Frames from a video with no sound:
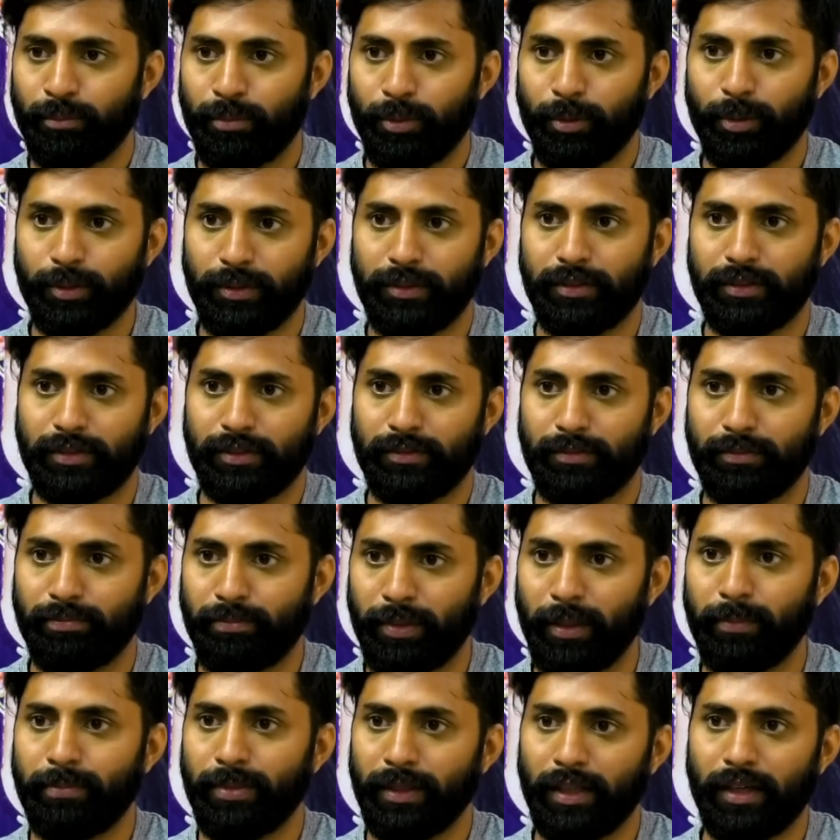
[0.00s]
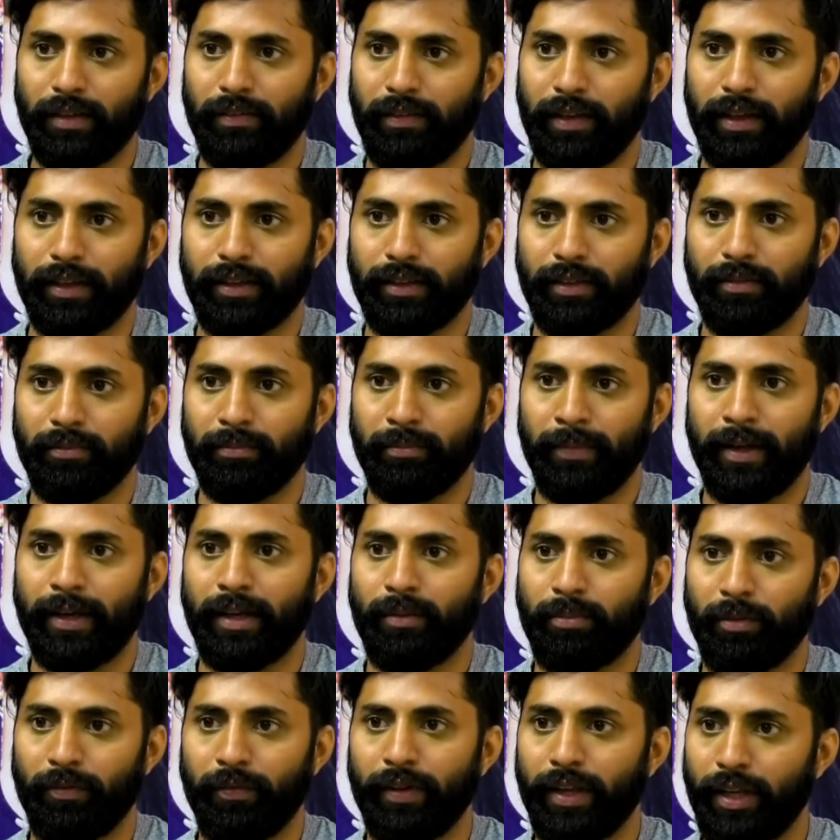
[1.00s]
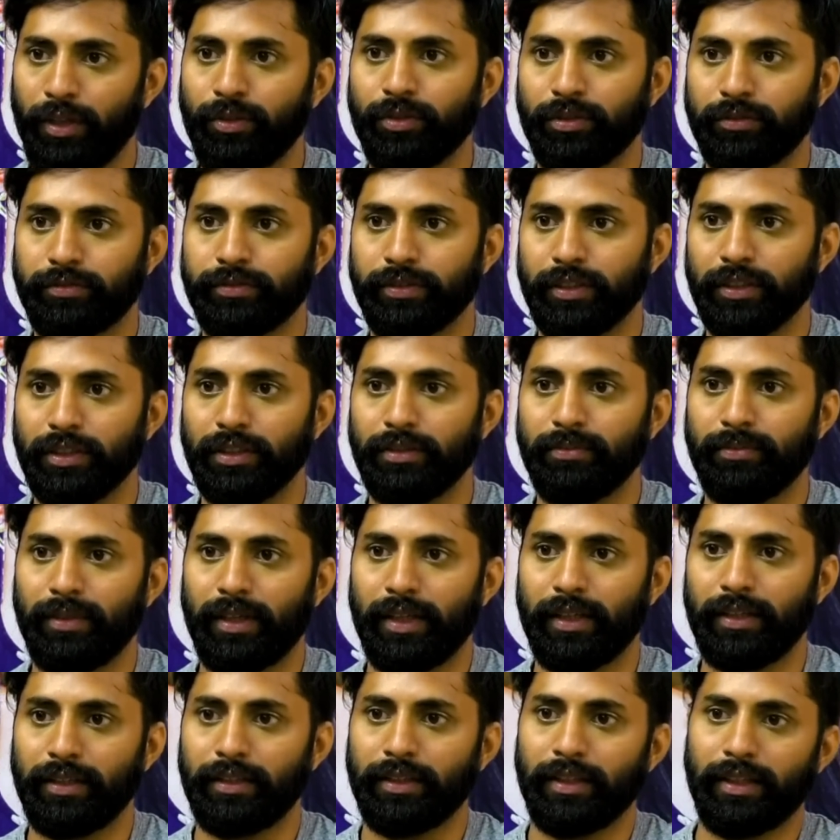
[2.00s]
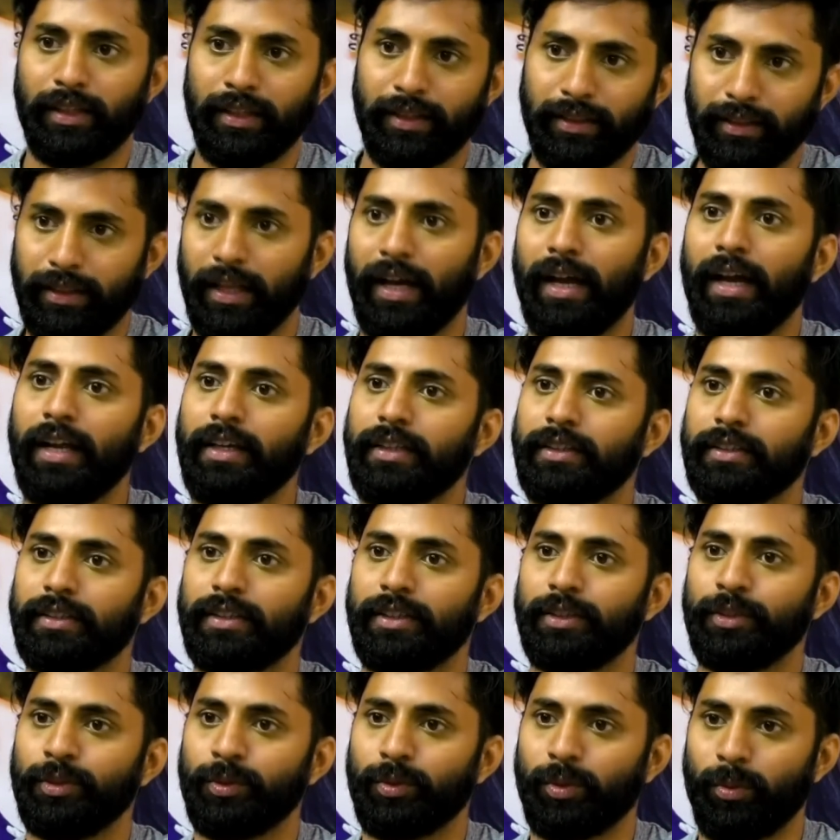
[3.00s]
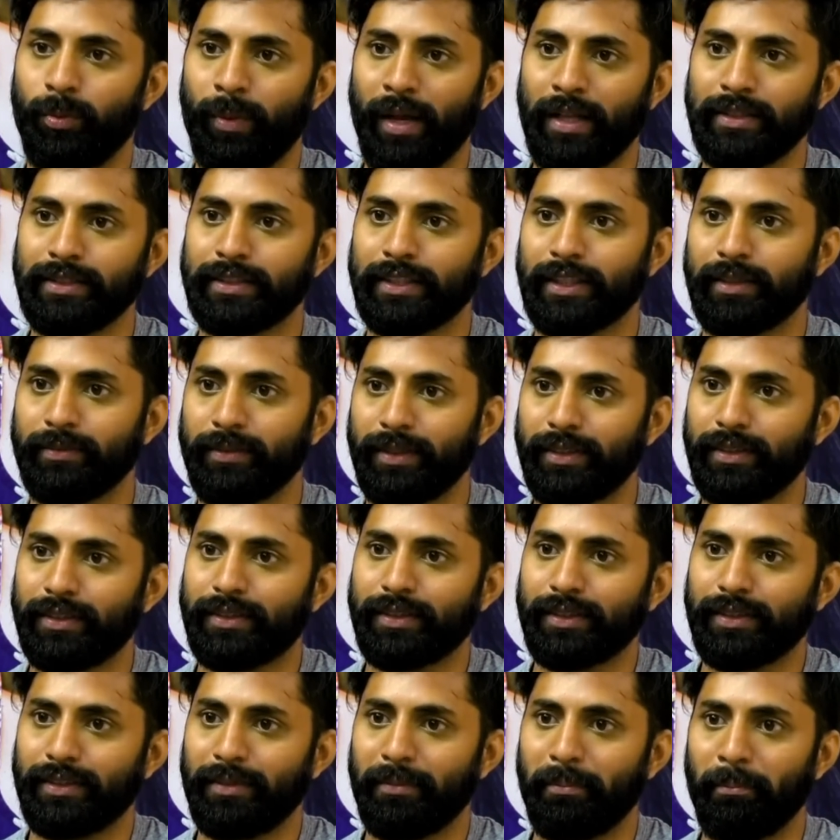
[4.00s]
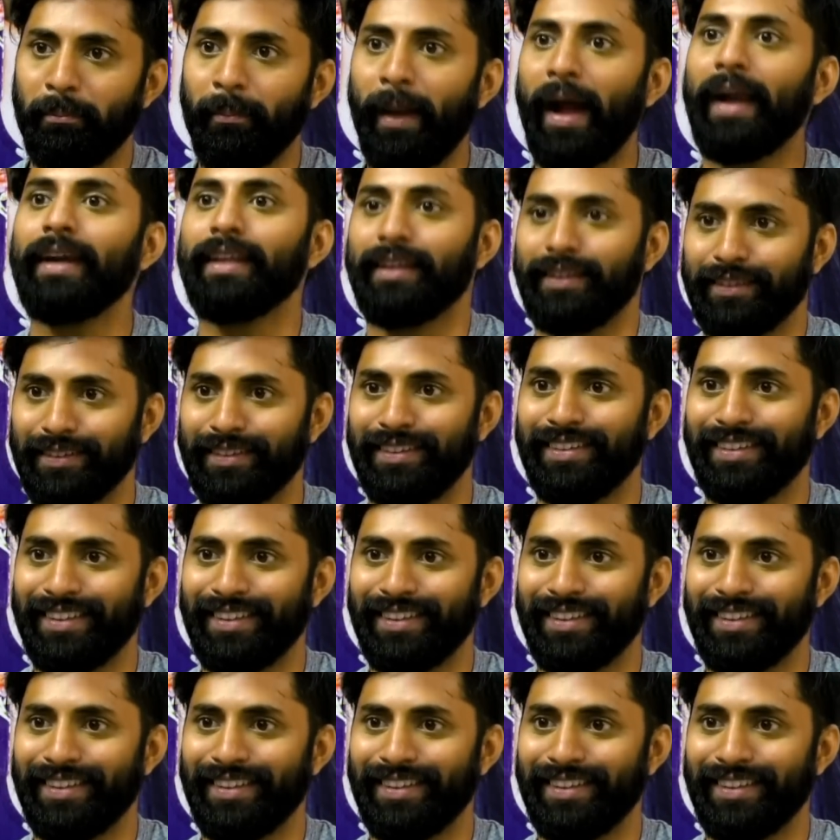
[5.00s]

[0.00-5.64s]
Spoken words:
Both people have like made up a very good film and in that, you're romancing with Maddy.